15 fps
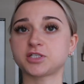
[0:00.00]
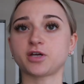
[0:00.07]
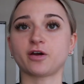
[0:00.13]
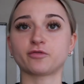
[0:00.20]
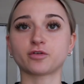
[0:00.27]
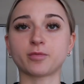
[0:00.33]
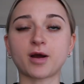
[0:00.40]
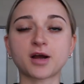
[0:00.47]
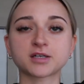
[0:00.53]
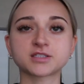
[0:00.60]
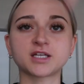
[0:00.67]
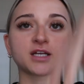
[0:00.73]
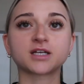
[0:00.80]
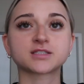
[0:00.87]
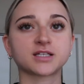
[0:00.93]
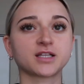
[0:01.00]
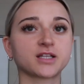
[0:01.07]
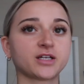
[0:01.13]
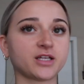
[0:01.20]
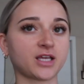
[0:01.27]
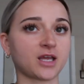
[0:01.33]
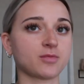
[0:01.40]
After boxing because I
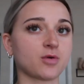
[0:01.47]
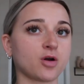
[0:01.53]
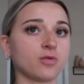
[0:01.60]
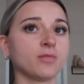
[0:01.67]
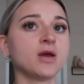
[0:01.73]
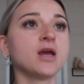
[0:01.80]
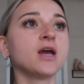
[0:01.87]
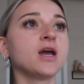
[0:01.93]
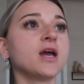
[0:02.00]
literally came home